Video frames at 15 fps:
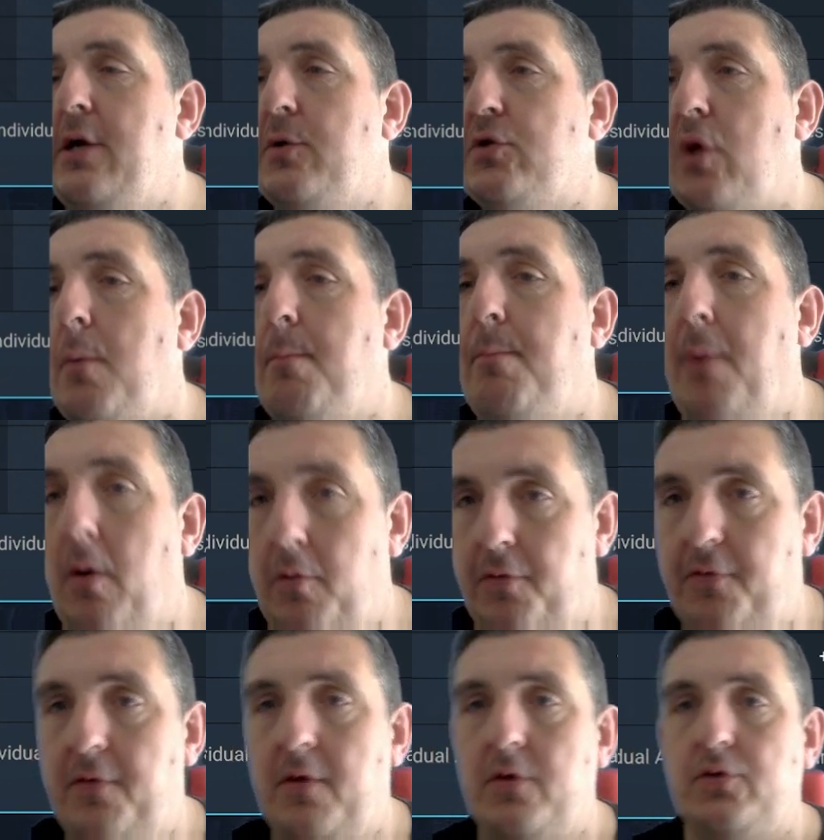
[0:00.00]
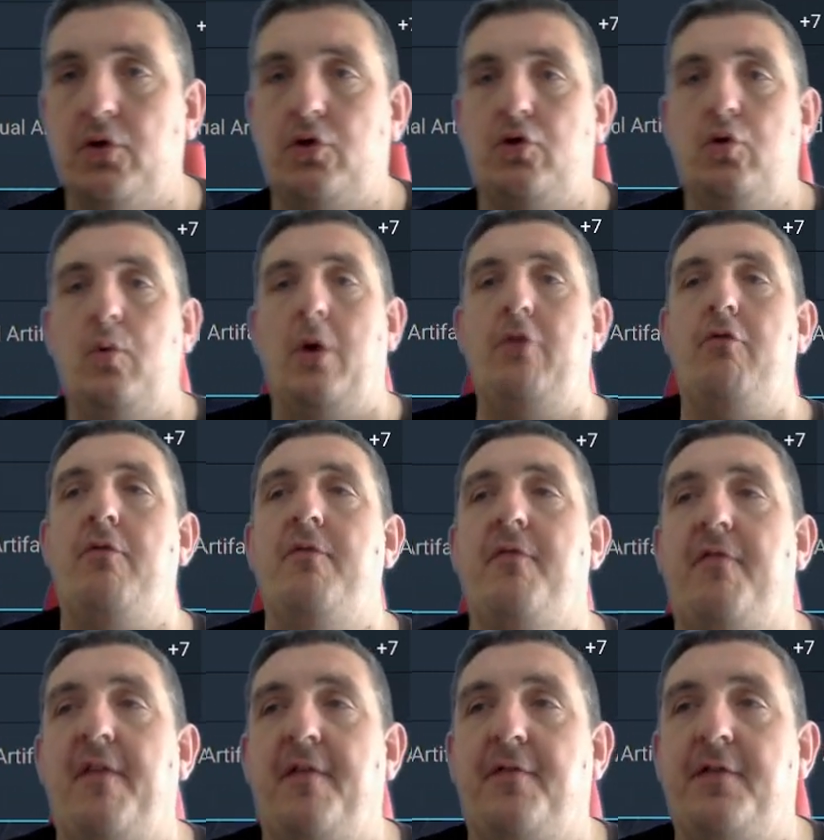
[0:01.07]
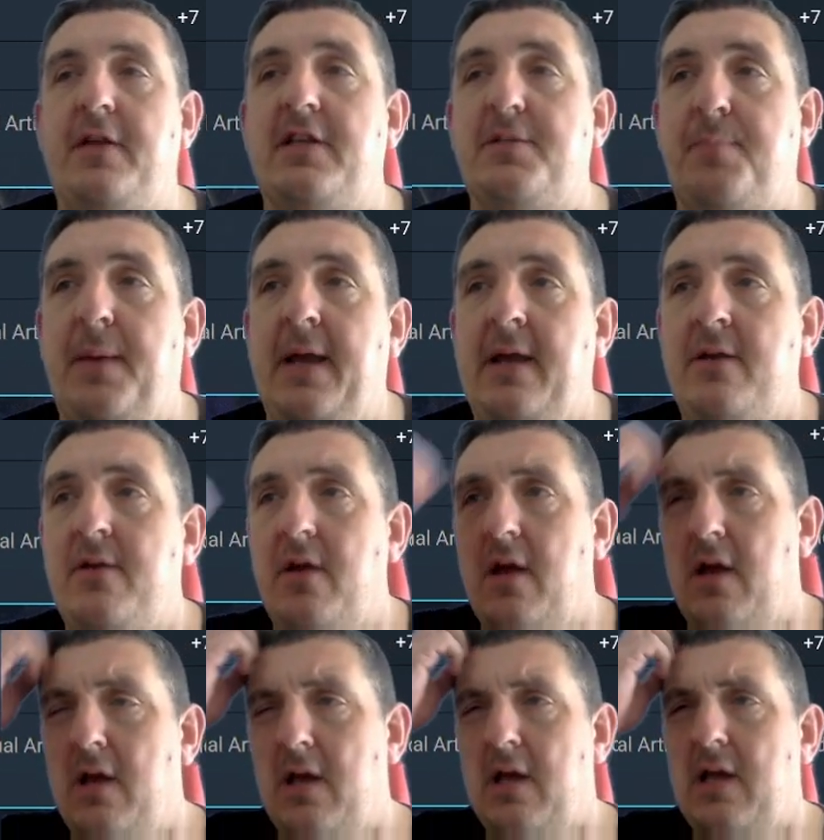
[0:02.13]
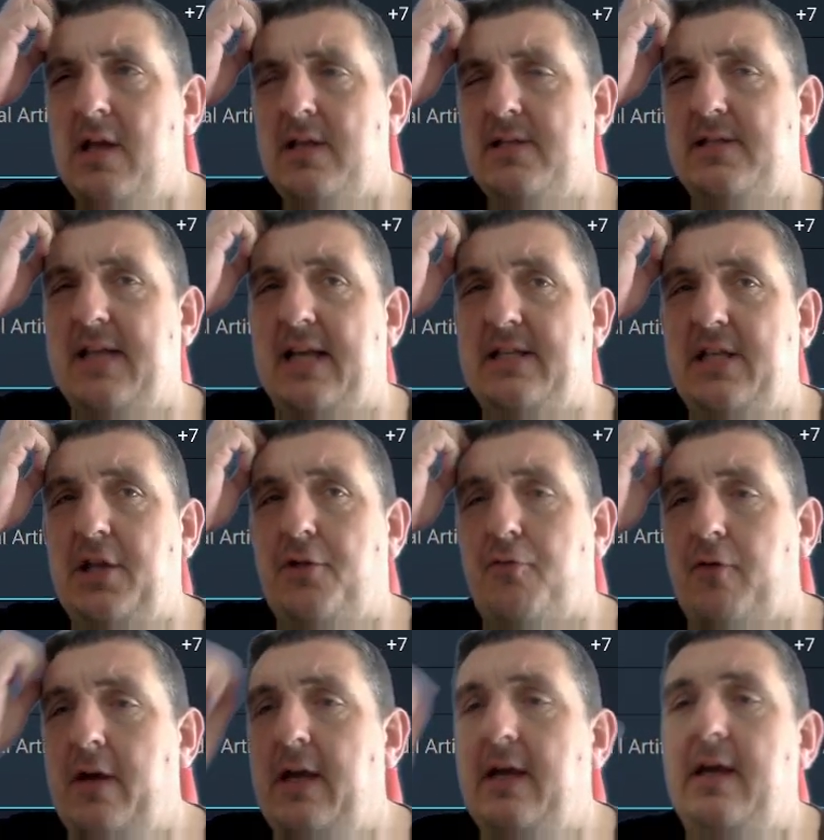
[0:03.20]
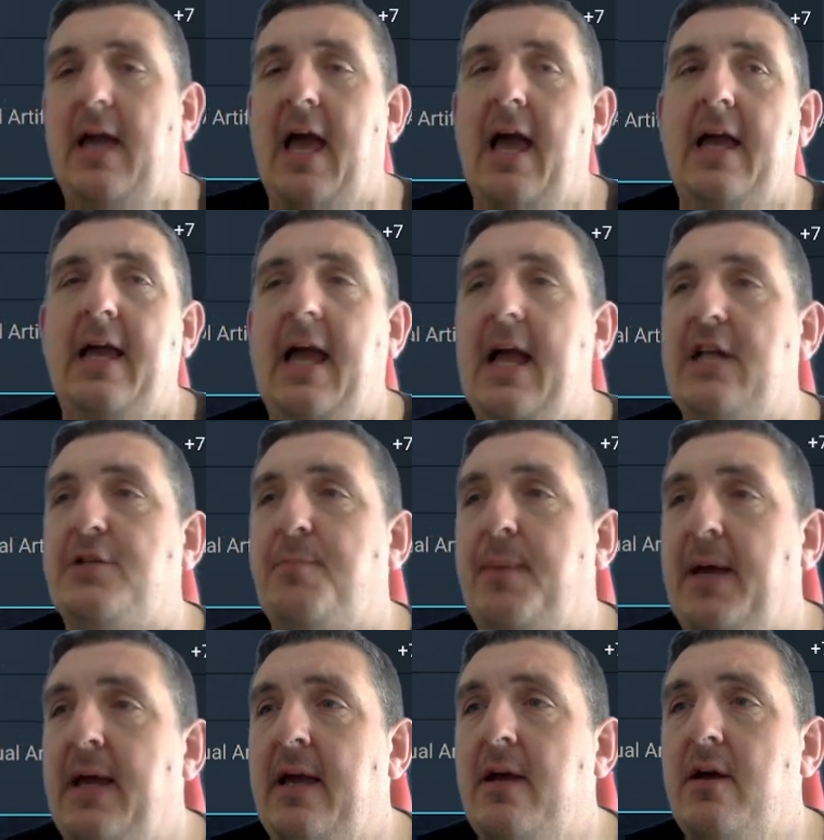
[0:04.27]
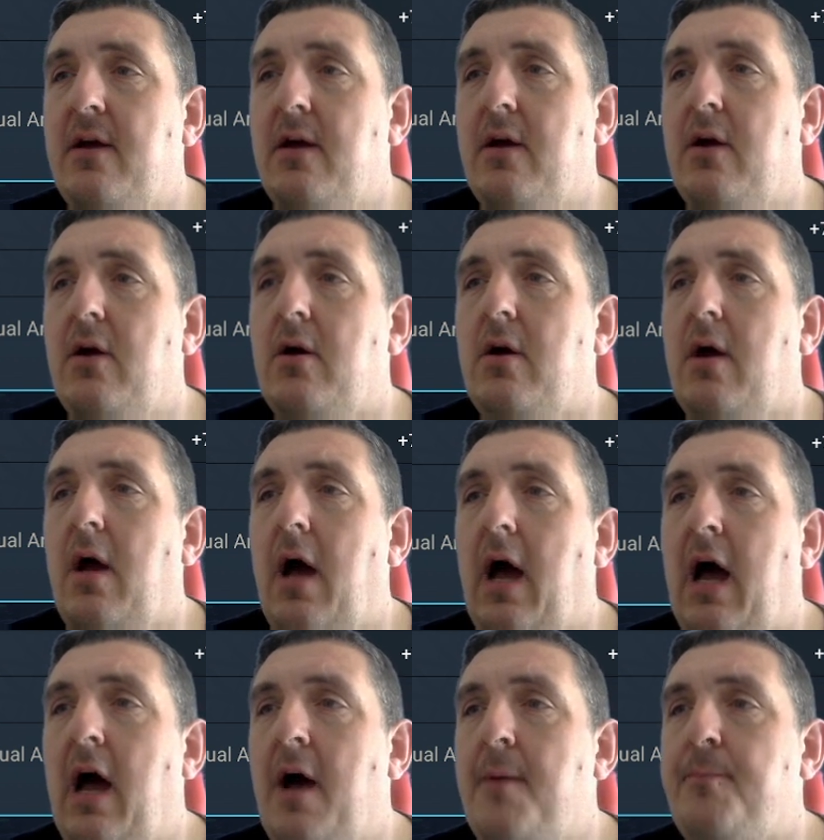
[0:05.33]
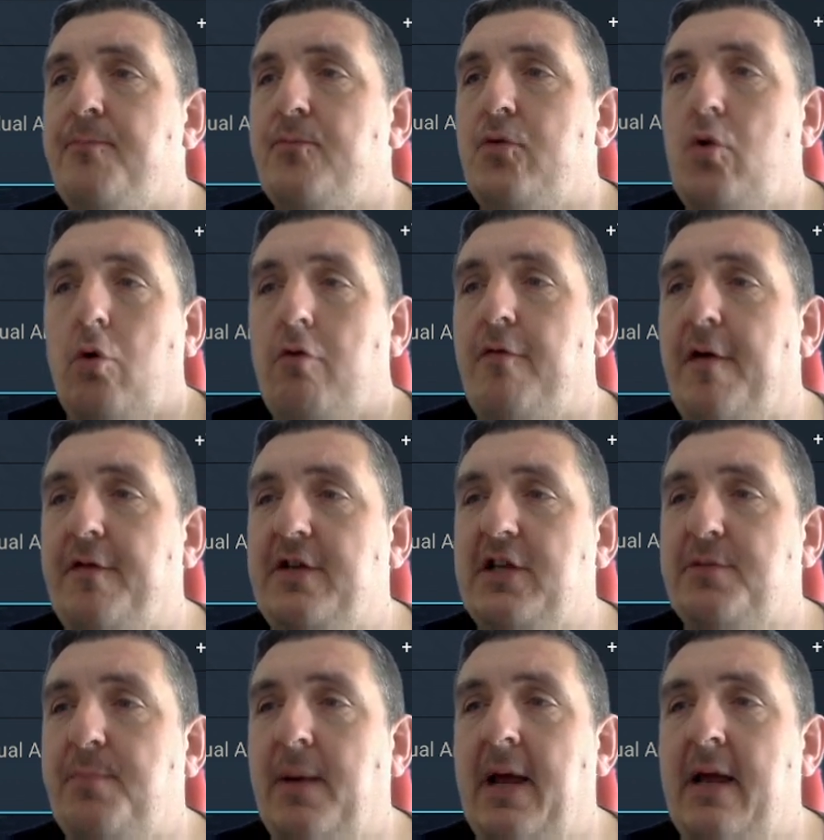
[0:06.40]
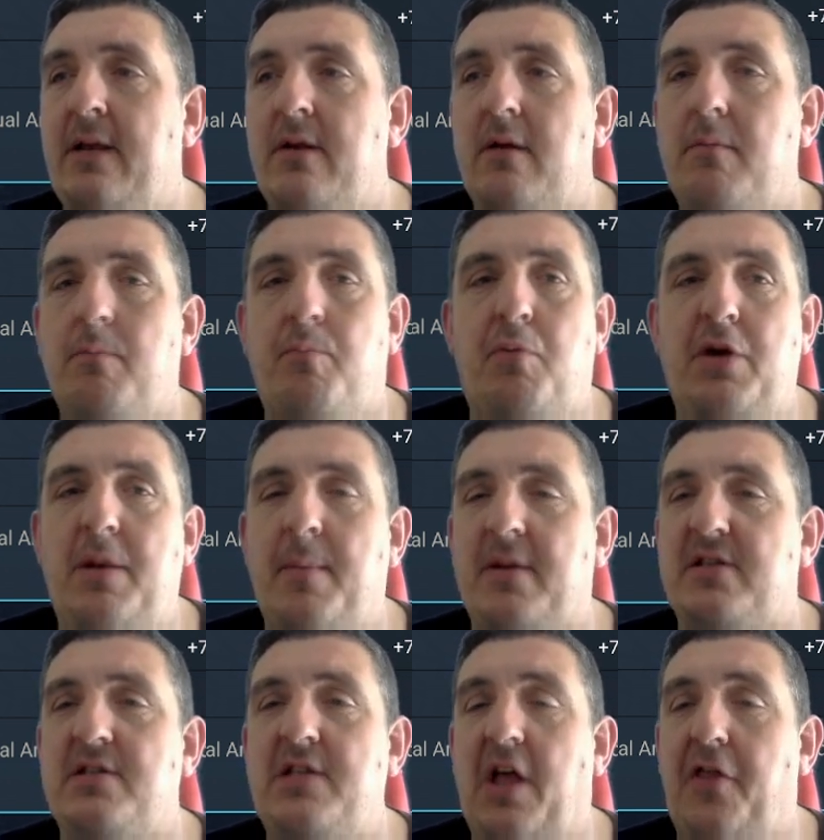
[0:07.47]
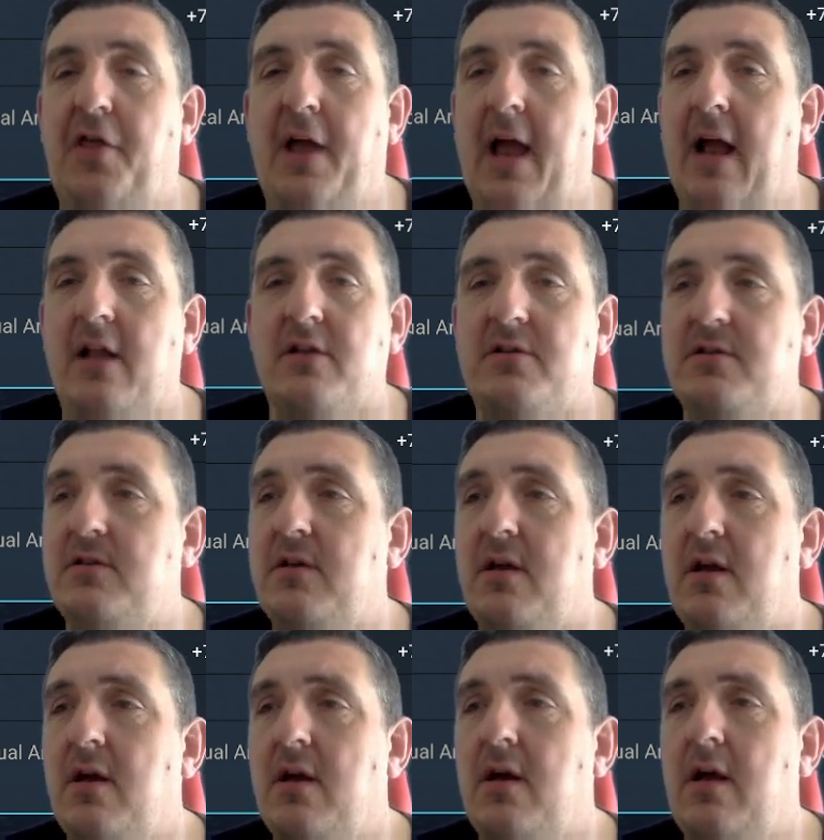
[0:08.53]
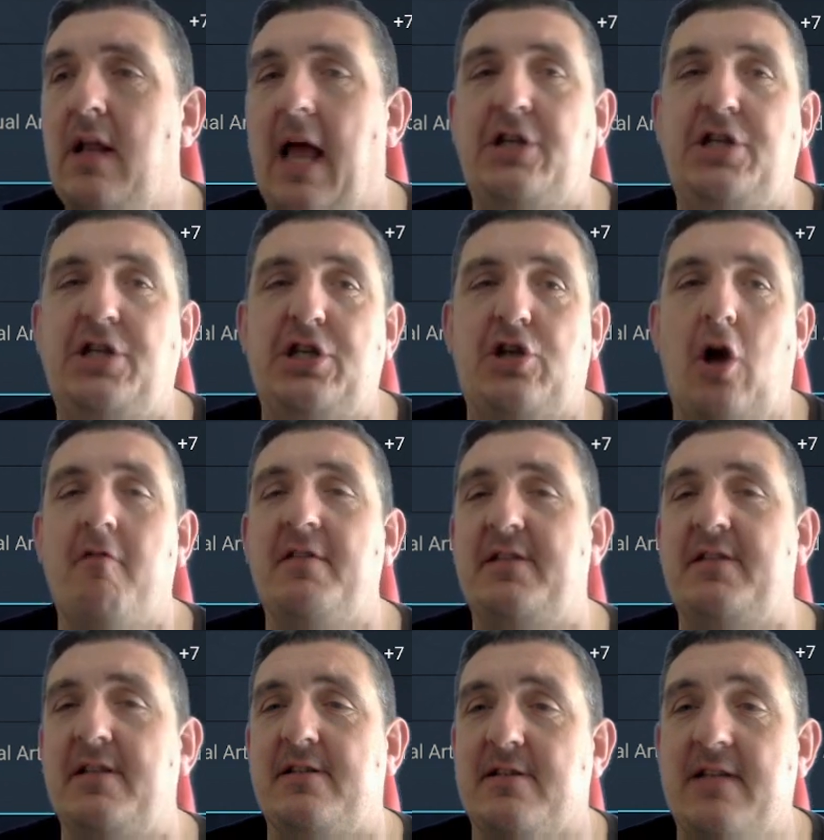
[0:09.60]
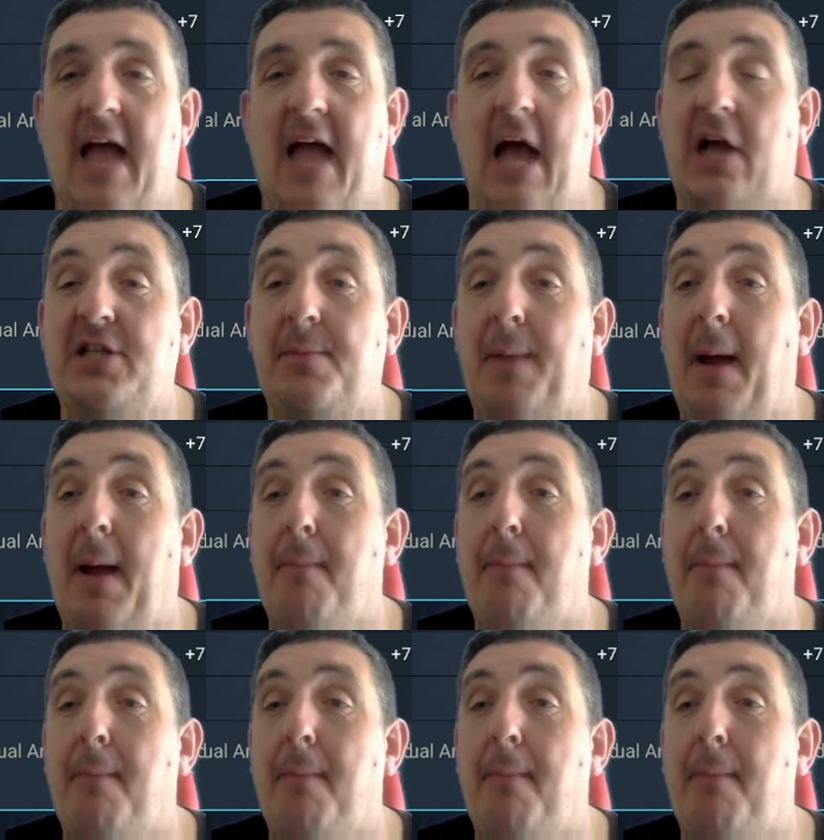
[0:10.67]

on both. So 250 speed, 63k HP, 250 speed, pretty much nothing else. And she's got resistance and accuracy by a